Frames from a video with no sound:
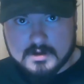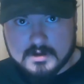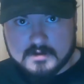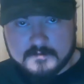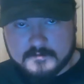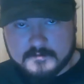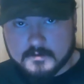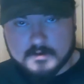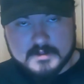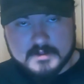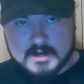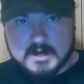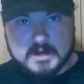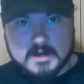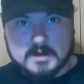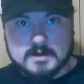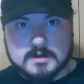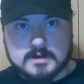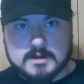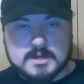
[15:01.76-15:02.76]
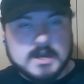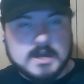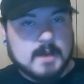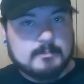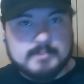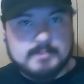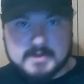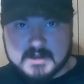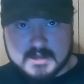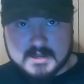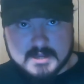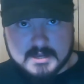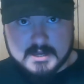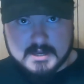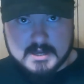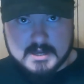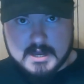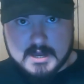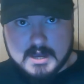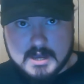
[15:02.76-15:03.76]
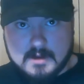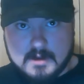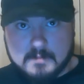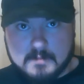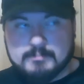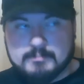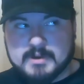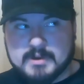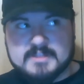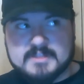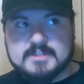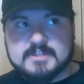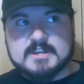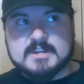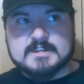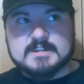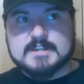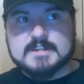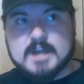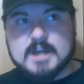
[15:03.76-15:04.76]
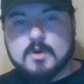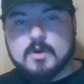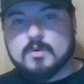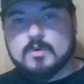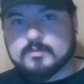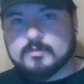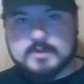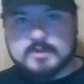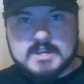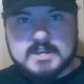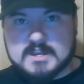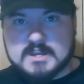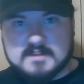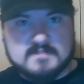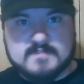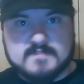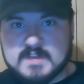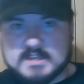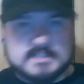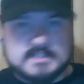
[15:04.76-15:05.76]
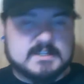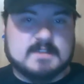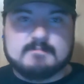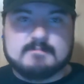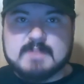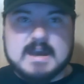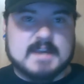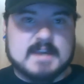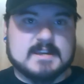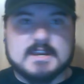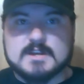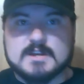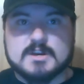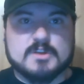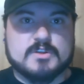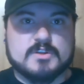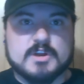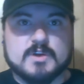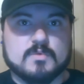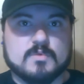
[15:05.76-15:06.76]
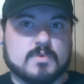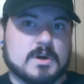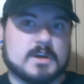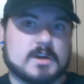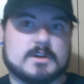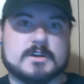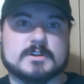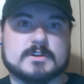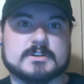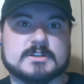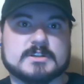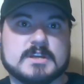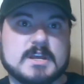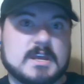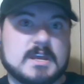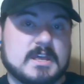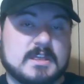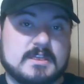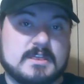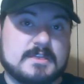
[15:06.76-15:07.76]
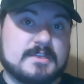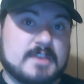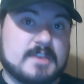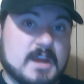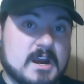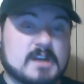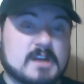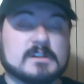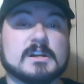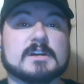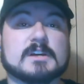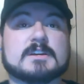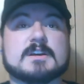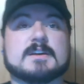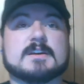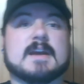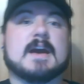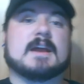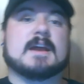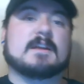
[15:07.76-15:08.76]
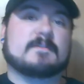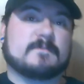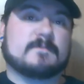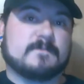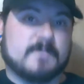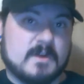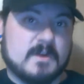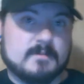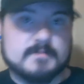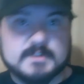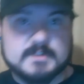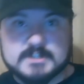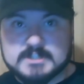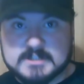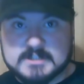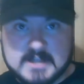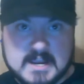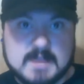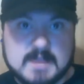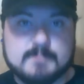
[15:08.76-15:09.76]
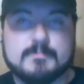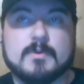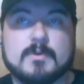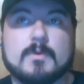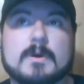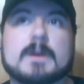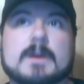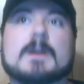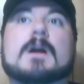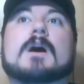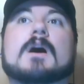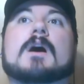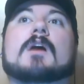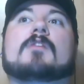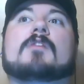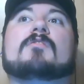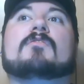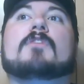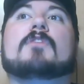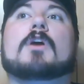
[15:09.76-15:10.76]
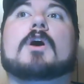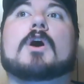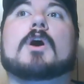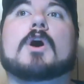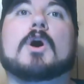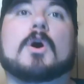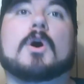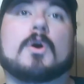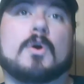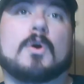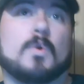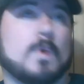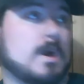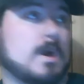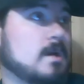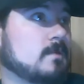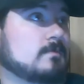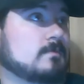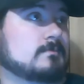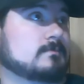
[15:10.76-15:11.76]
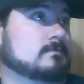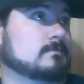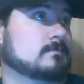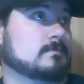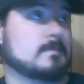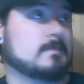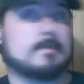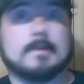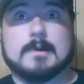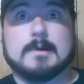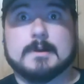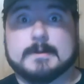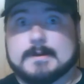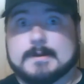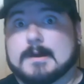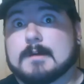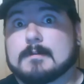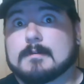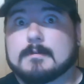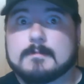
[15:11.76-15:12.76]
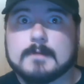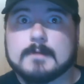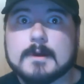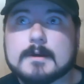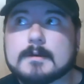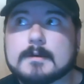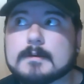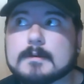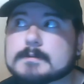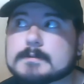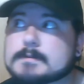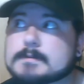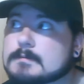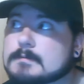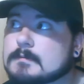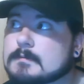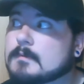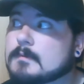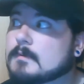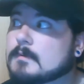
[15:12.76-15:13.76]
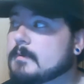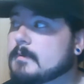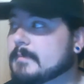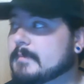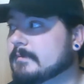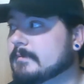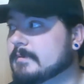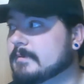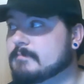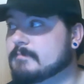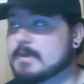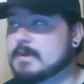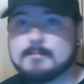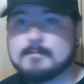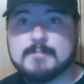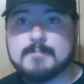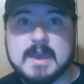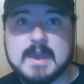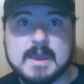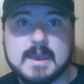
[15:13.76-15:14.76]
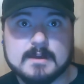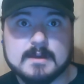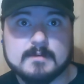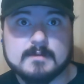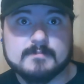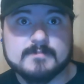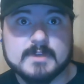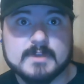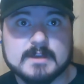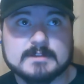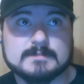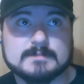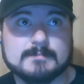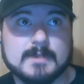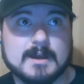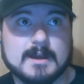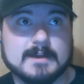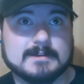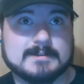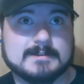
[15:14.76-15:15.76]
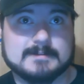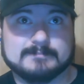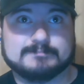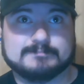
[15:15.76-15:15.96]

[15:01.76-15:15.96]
for their company. But they don't reinvest it back into their workers. They're looking at it from the standpoint of, well, we already got our workers. Man, we've been paying them this much.